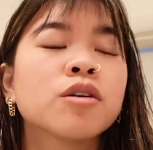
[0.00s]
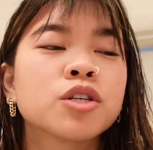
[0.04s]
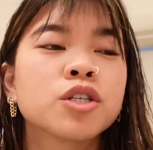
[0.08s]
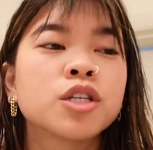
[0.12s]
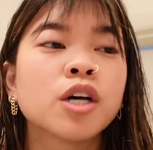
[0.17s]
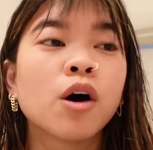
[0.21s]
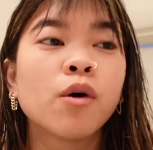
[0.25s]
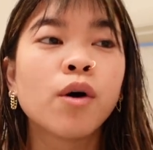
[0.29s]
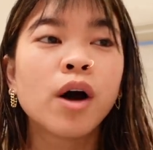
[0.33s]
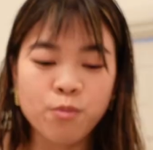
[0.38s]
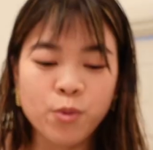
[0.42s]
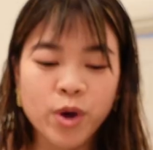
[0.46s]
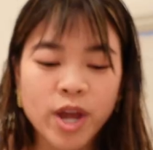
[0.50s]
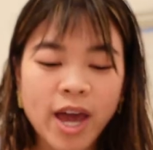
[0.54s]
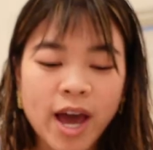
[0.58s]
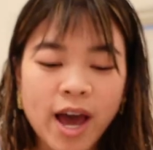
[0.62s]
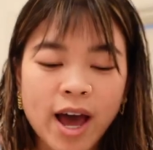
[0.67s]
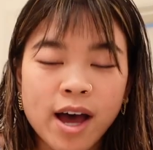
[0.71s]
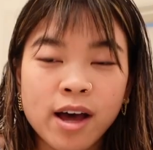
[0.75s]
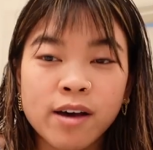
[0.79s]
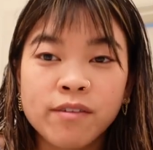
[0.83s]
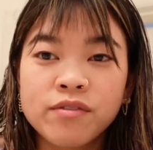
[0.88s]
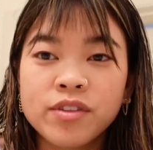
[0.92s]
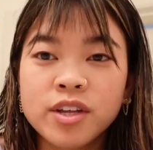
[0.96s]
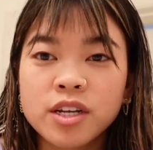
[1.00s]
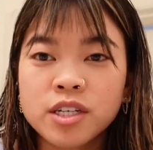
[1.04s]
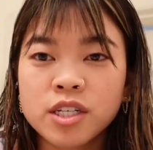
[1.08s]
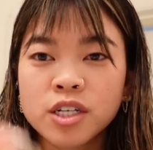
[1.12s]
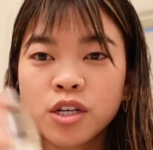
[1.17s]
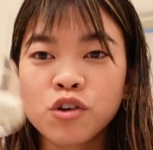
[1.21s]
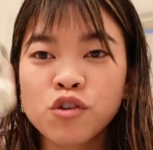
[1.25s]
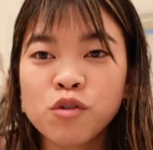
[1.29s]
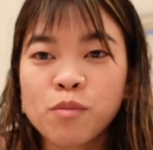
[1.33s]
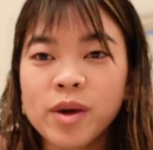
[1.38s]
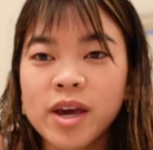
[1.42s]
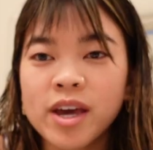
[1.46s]
So we have the
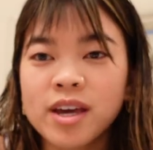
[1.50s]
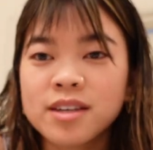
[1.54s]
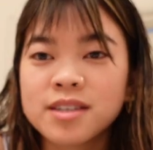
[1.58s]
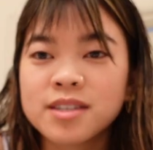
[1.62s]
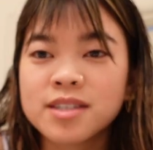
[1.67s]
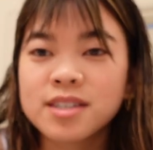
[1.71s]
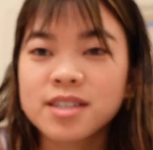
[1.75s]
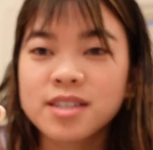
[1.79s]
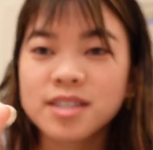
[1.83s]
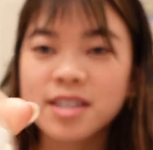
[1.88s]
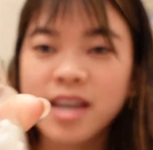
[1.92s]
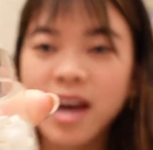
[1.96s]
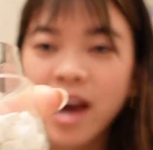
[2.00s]
toothpaste